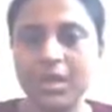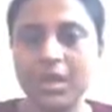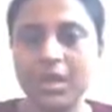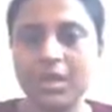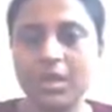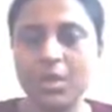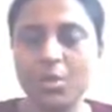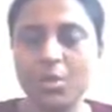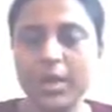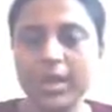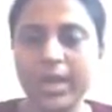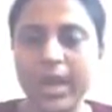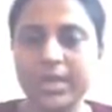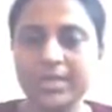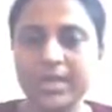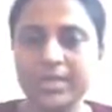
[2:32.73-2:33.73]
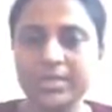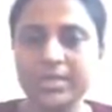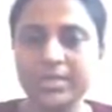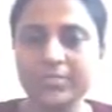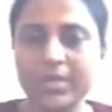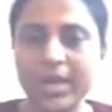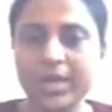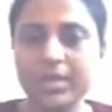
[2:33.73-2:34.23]
Now, while
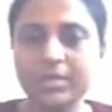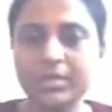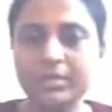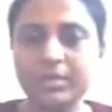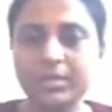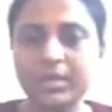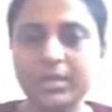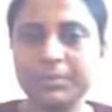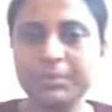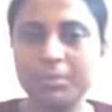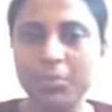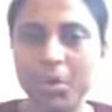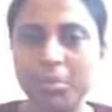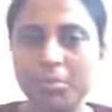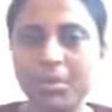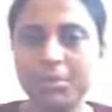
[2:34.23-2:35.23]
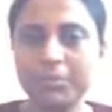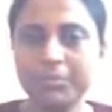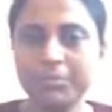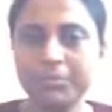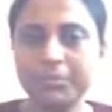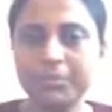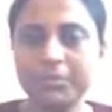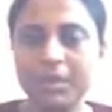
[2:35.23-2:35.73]
identifying the problem,
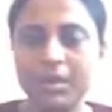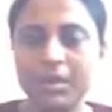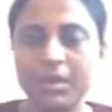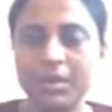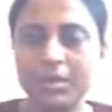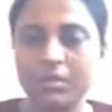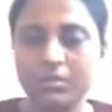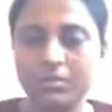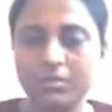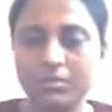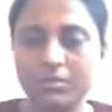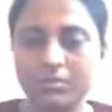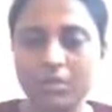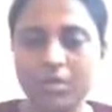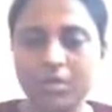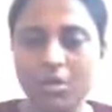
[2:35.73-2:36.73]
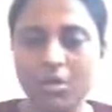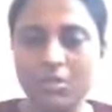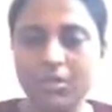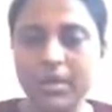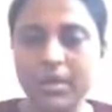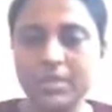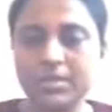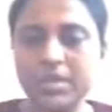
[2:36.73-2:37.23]
the
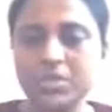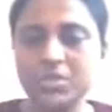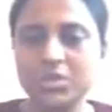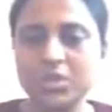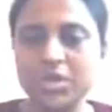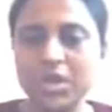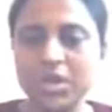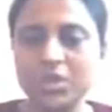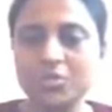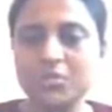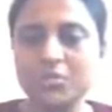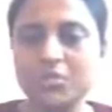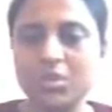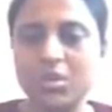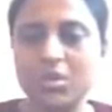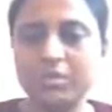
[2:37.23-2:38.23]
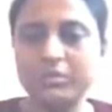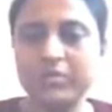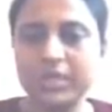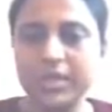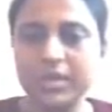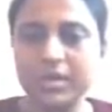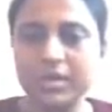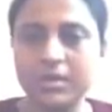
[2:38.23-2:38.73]
organization can use a lot of
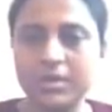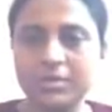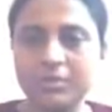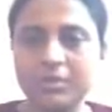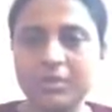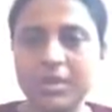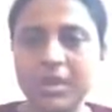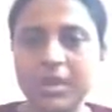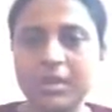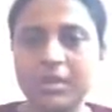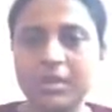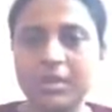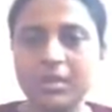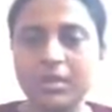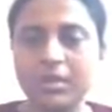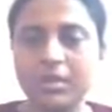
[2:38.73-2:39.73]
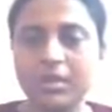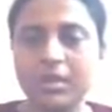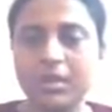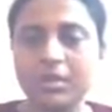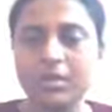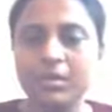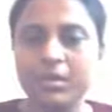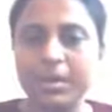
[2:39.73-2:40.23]
data like
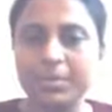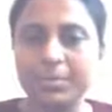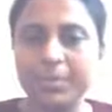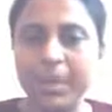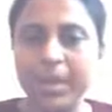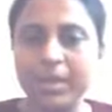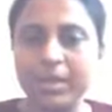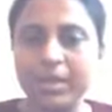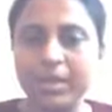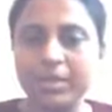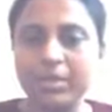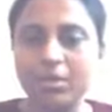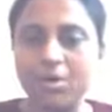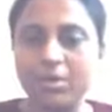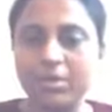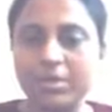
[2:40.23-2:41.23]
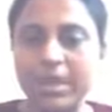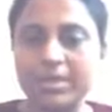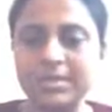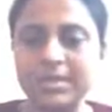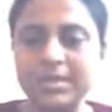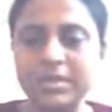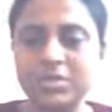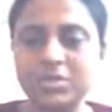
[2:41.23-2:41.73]
comparing
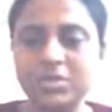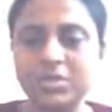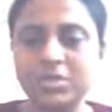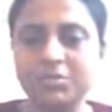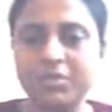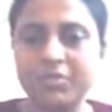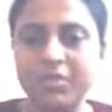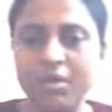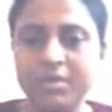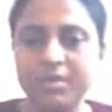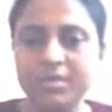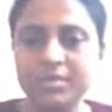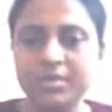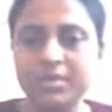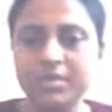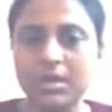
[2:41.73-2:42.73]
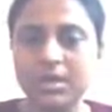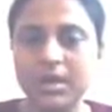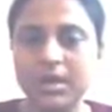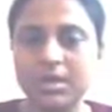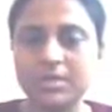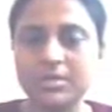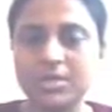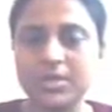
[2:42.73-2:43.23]
organizations' performance
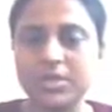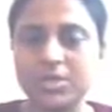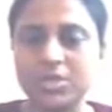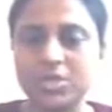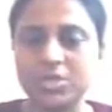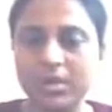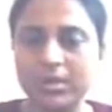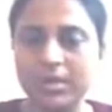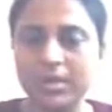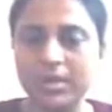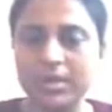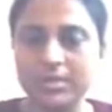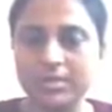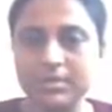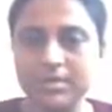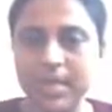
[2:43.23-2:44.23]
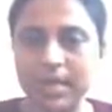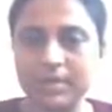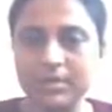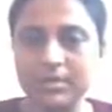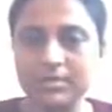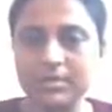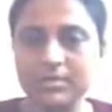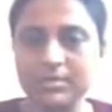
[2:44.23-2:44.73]
against historical
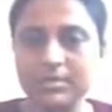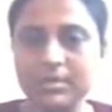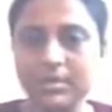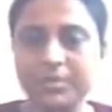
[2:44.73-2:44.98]
standards,